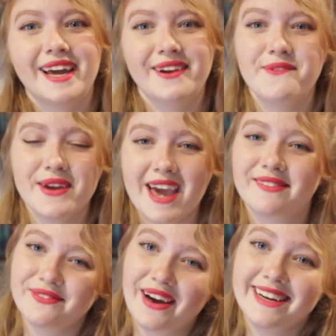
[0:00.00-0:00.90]
And we have
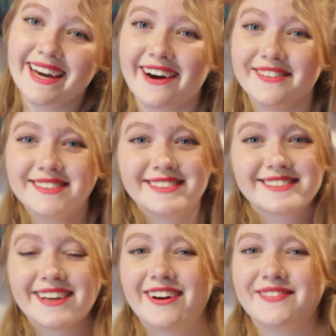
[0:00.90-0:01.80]
to find out.
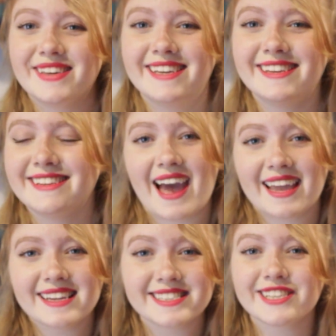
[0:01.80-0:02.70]
So, I mean, I
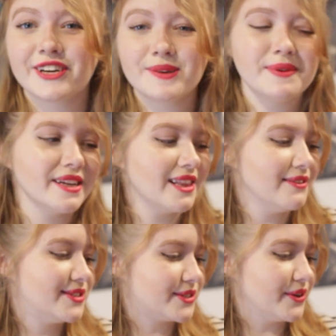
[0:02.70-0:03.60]
guess it could be a
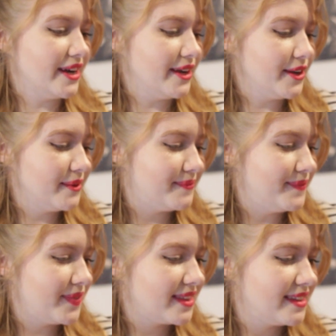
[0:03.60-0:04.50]
love story.
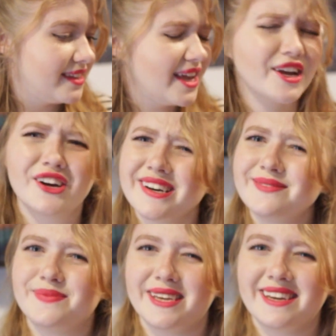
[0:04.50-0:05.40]
It
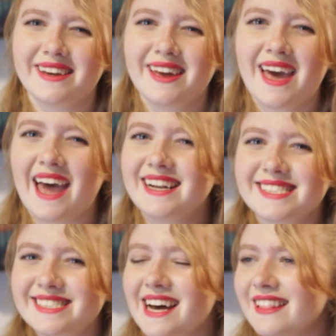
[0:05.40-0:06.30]
could be. And
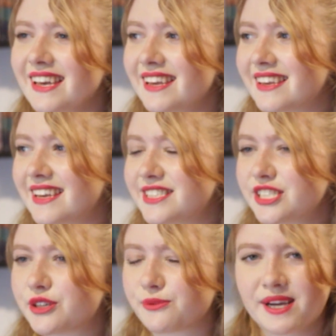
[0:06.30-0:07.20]
it's not like it
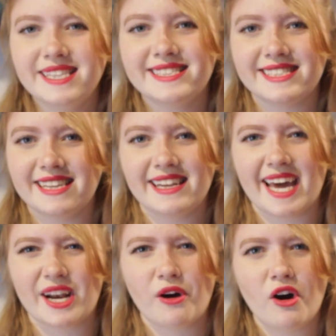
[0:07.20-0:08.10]
degrades it
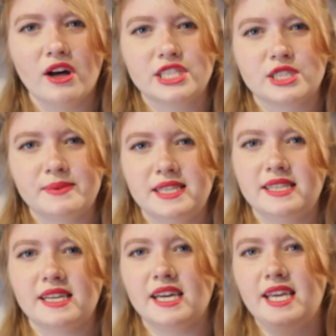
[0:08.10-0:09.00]
at all as just
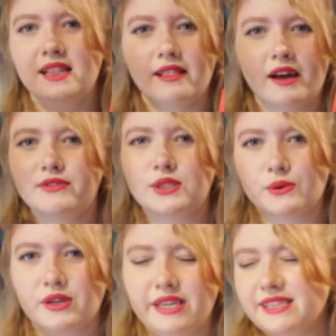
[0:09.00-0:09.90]
being a love
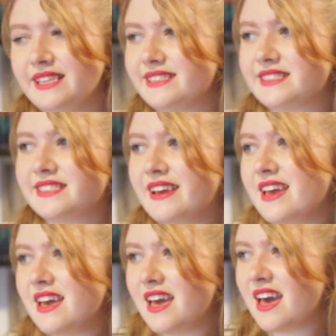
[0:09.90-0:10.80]
story. It's,
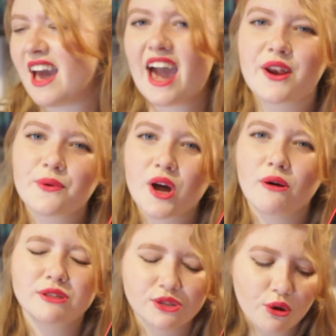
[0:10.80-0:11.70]
I don't
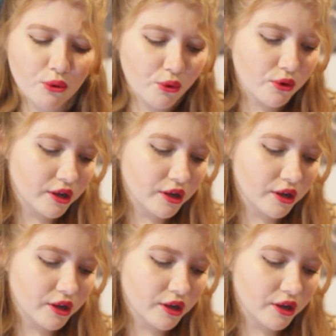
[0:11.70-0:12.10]
know, it's so cool.